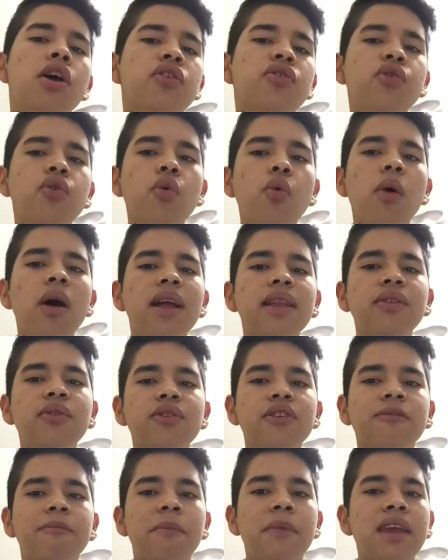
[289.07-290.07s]
you want to
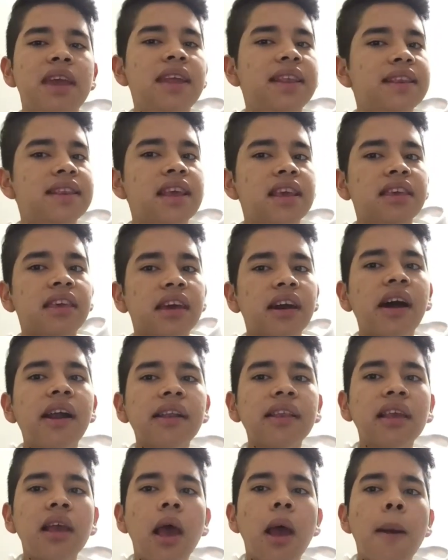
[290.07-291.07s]
spend the yard,
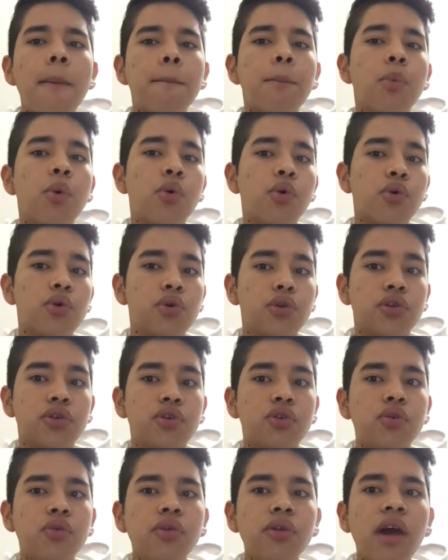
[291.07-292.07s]
but
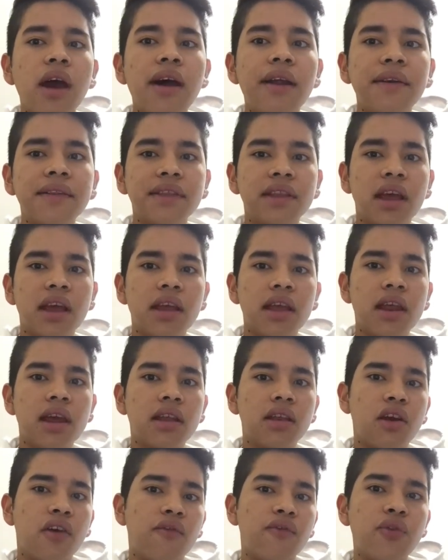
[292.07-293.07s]
you are tired
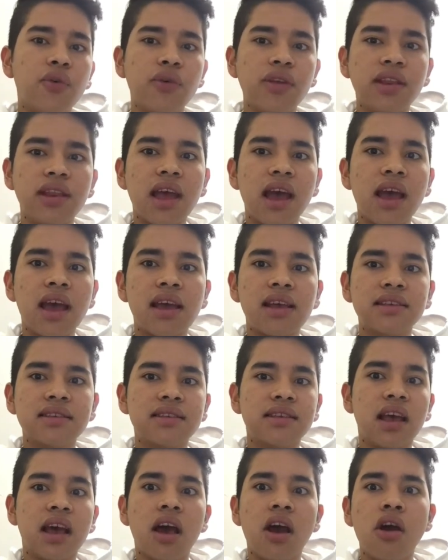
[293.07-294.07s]
of doing tasks
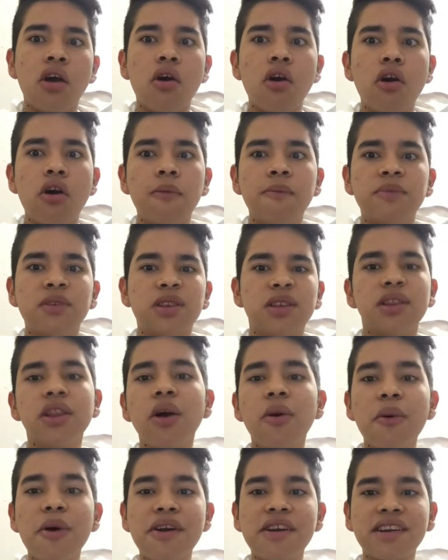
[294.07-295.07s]
and hopes. Don't
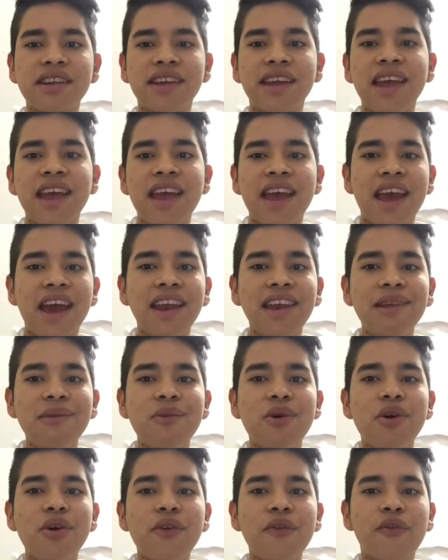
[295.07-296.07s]
worry
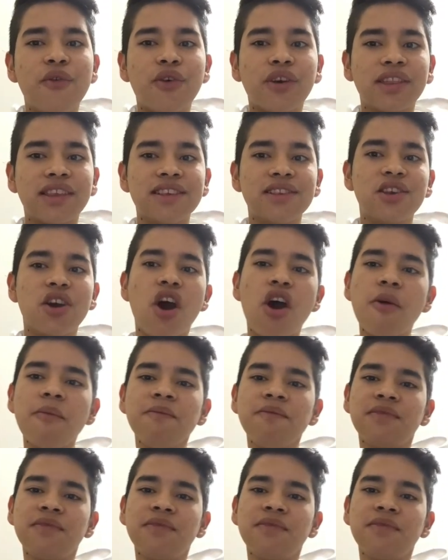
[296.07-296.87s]
anymore for this con